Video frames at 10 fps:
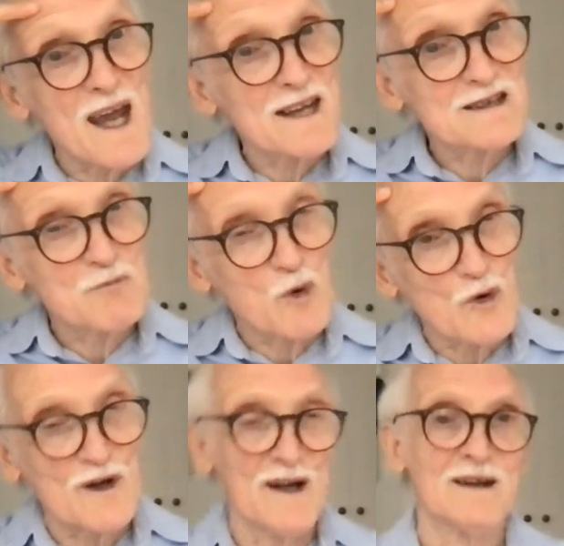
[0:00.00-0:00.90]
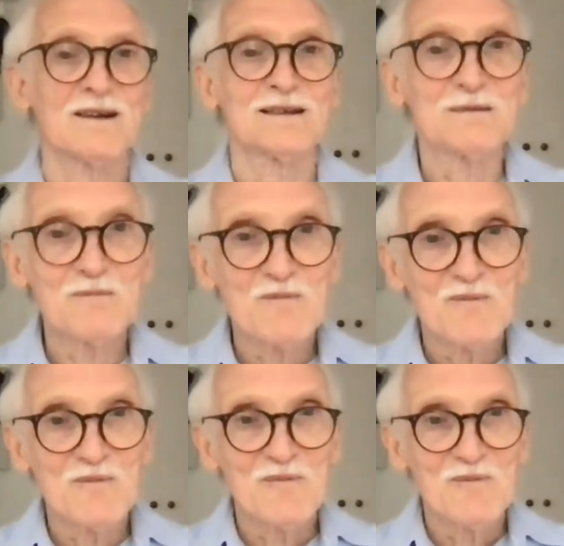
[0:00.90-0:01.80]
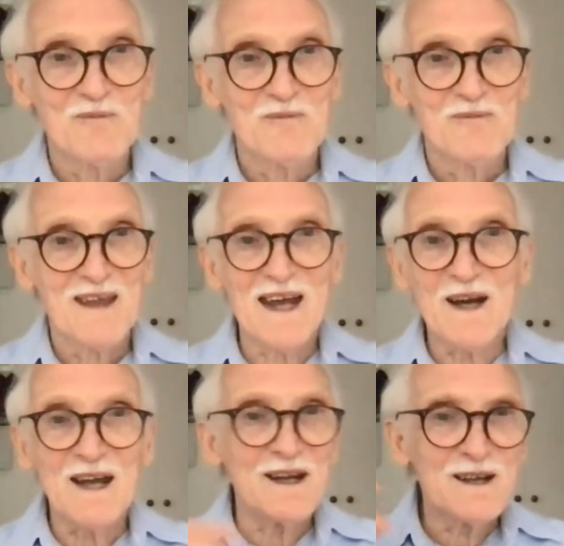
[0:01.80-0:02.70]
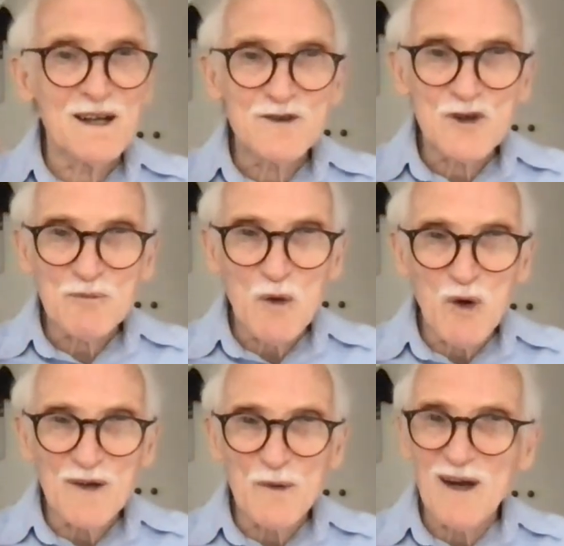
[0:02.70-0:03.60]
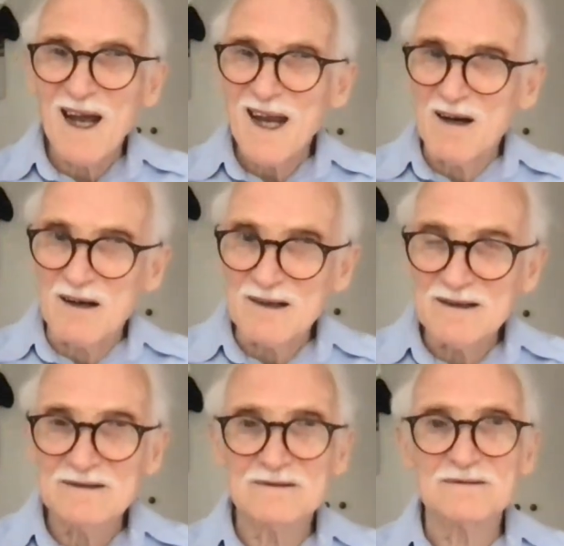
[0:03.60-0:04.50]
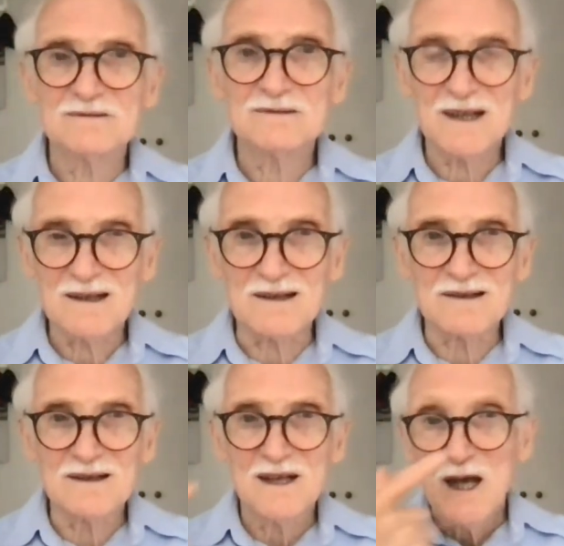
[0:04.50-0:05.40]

exporting. And it took me a while to, hang on.